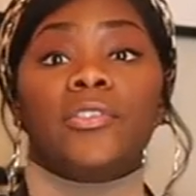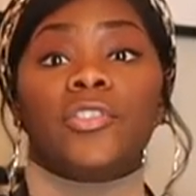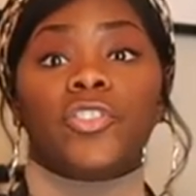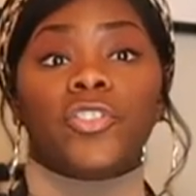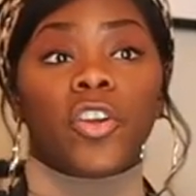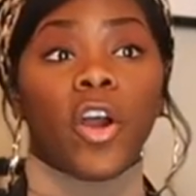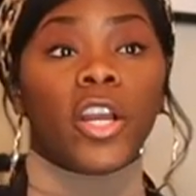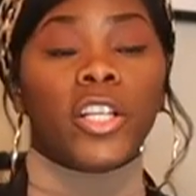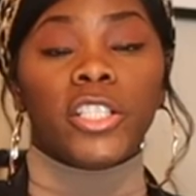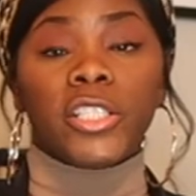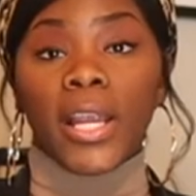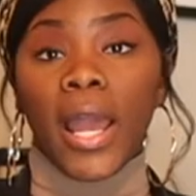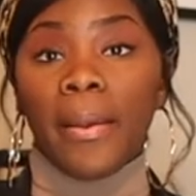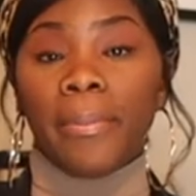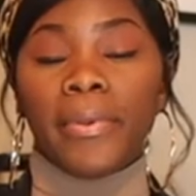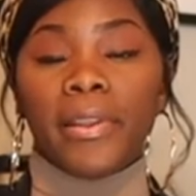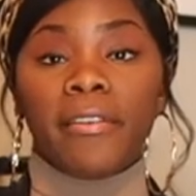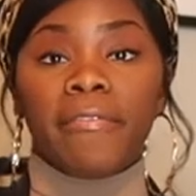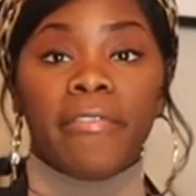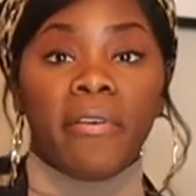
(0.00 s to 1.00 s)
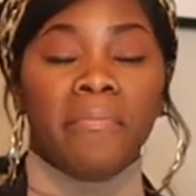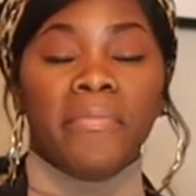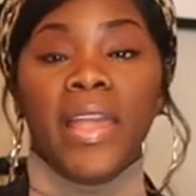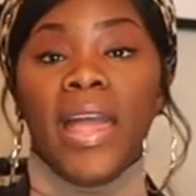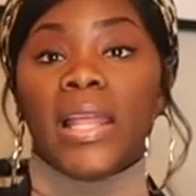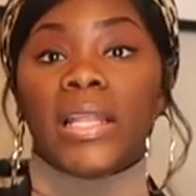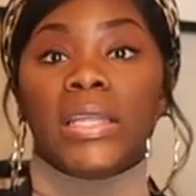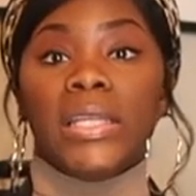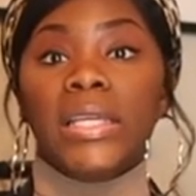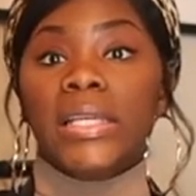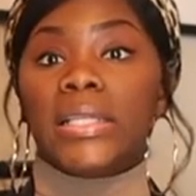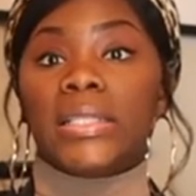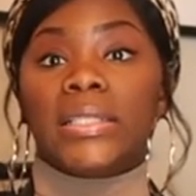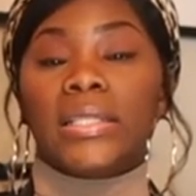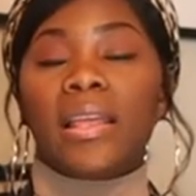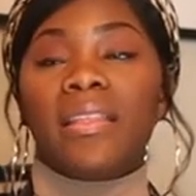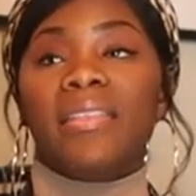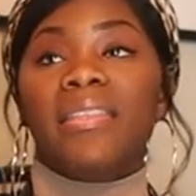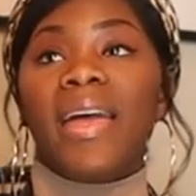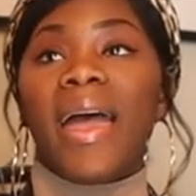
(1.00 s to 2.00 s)
start shopping from that list.
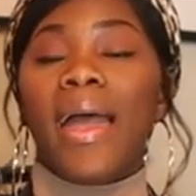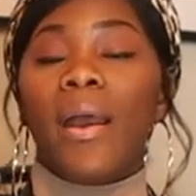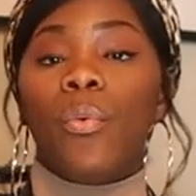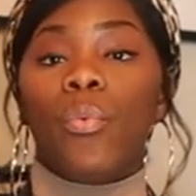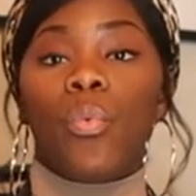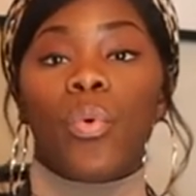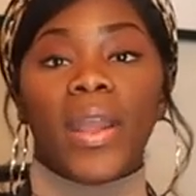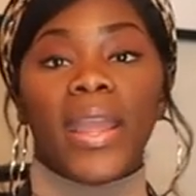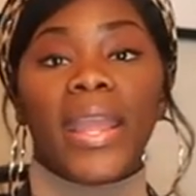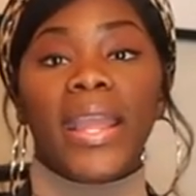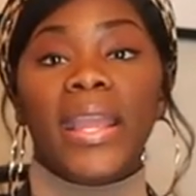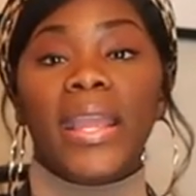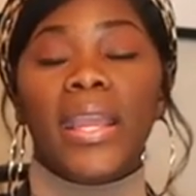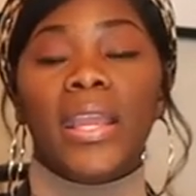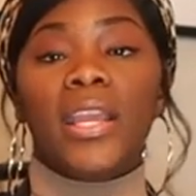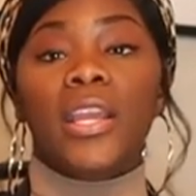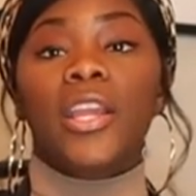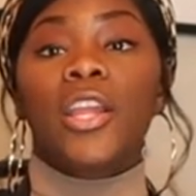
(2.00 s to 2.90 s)
That way,